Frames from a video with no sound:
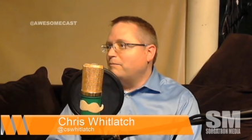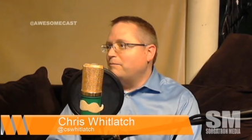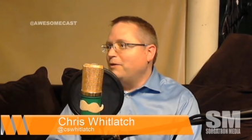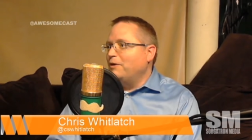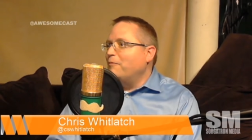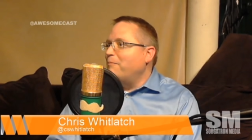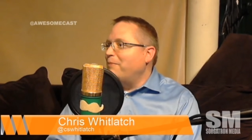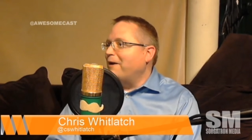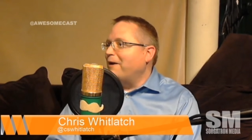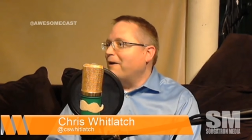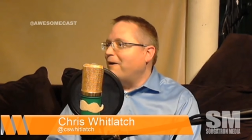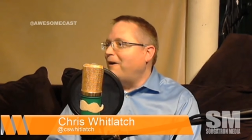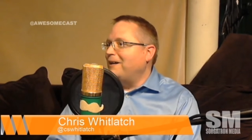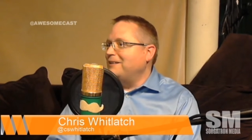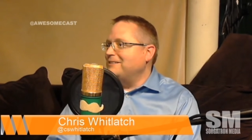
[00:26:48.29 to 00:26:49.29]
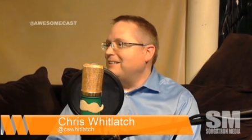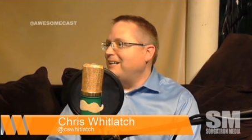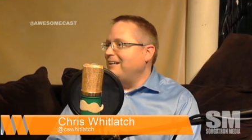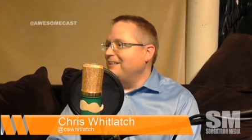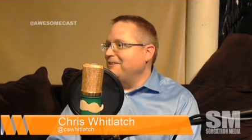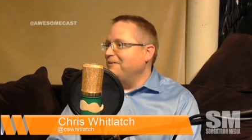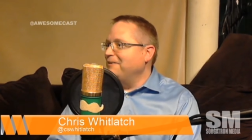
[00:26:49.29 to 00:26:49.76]
know, better
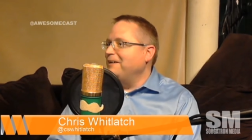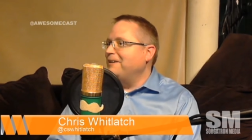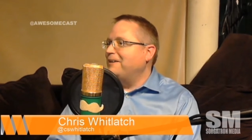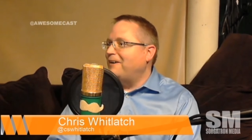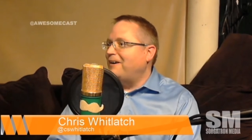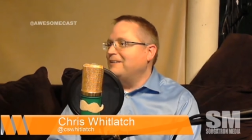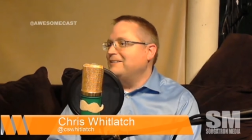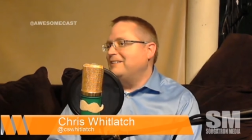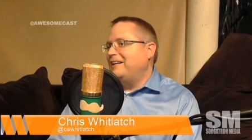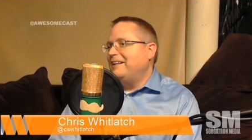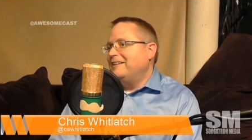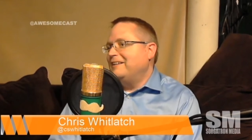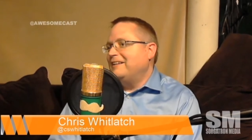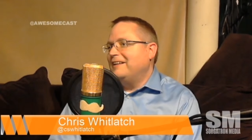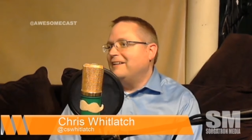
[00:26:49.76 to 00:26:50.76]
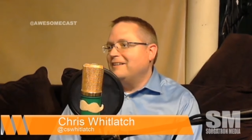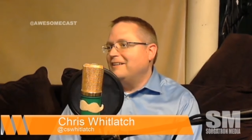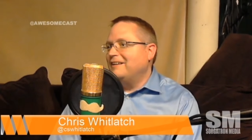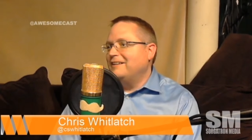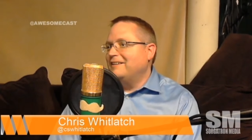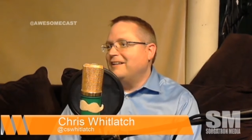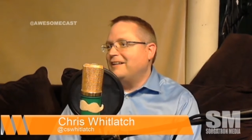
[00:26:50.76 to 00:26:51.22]
content, unique content,
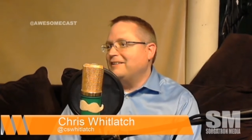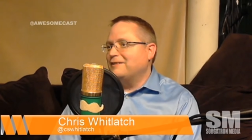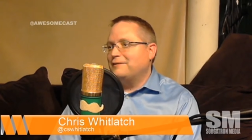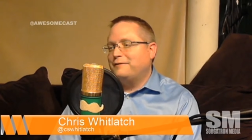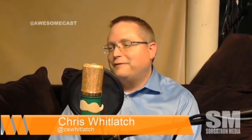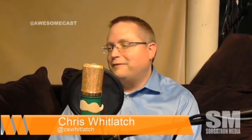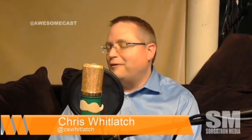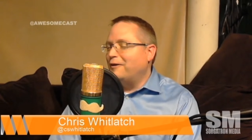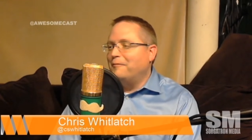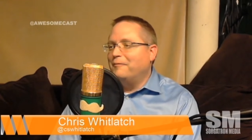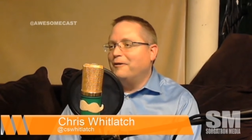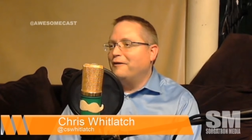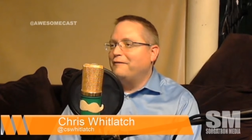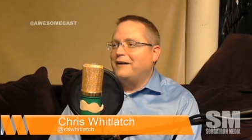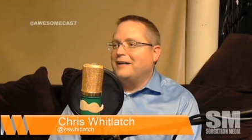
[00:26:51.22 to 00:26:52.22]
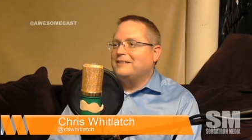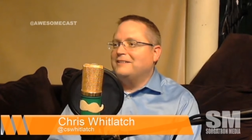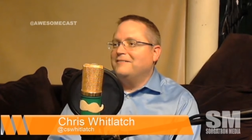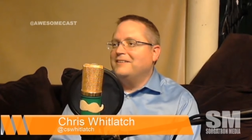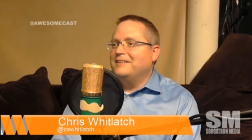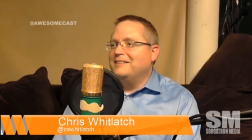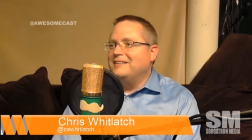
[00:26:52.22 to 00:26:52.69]
that's far more
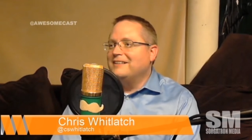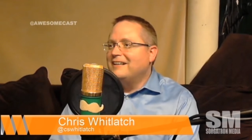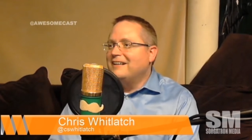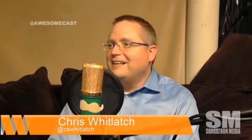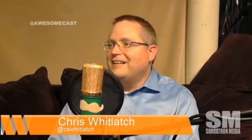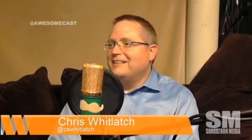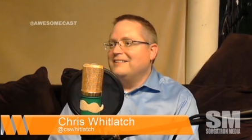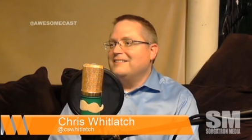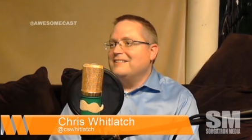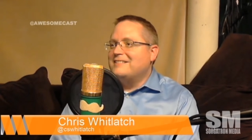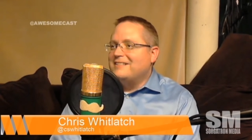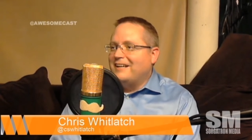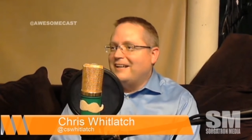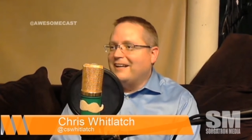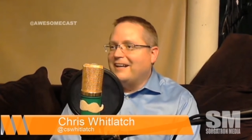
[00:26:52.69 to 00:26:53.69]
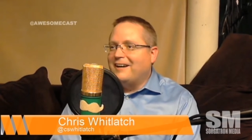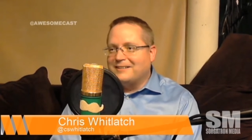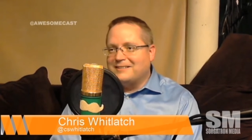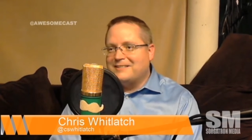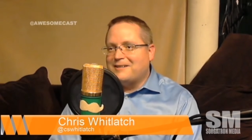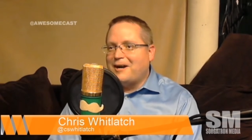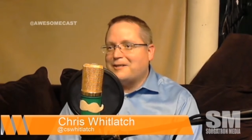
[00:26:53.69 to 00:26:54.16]
effective than just sending out a
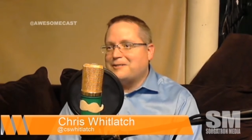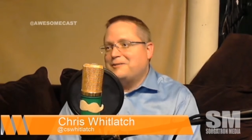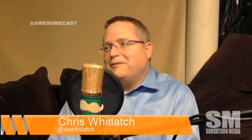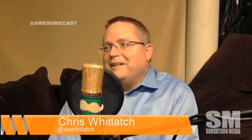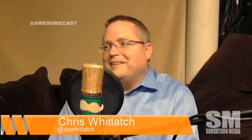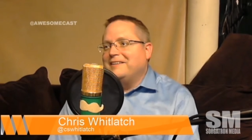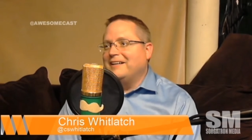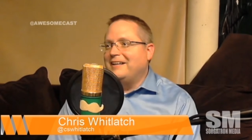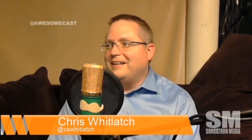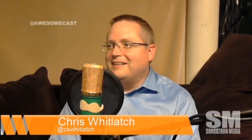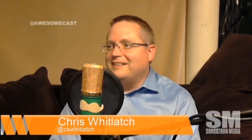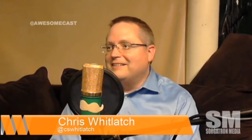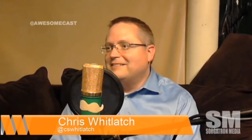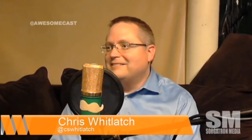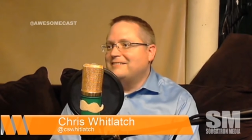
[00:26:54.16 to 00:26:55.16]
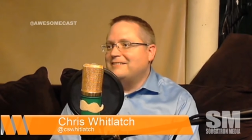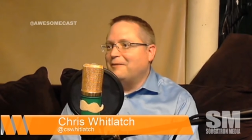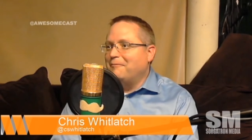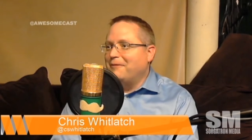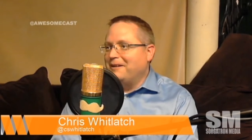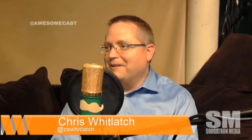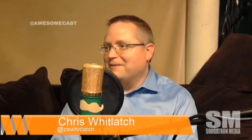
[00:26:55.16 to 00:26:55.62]
stock tweet that
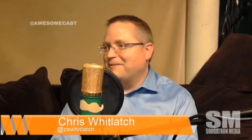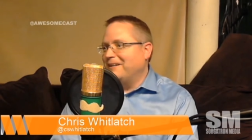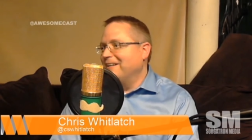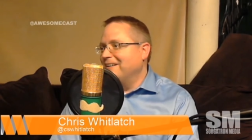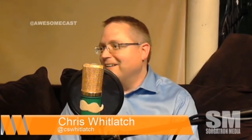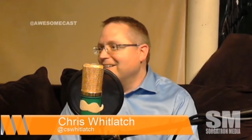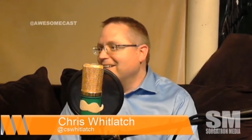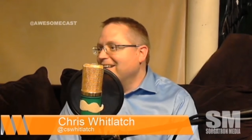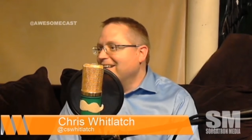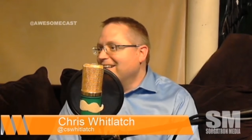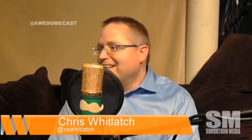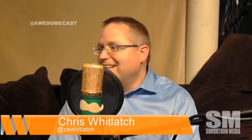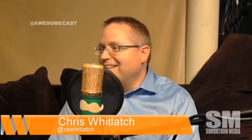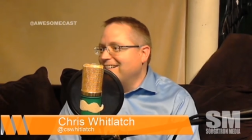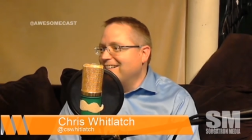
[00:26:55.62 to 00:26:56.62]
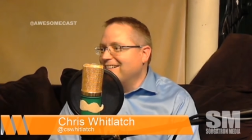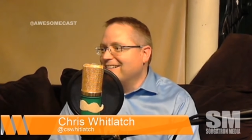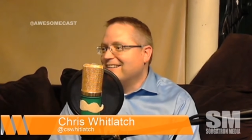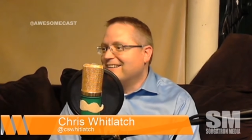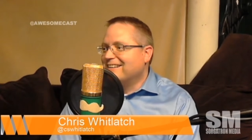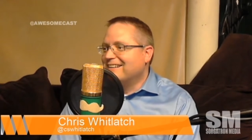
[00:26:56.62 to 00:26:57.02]
somebody has written. And that's another side of